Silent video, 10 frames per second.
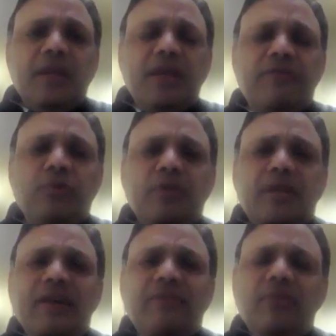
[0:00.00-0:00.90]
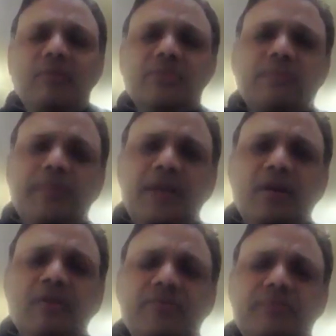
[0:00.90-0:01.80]
if you take from the
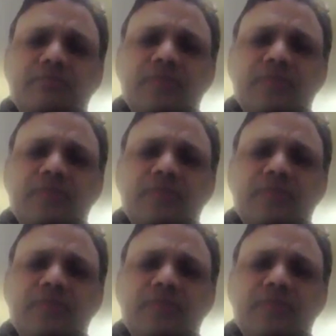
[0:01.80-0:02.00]
period of,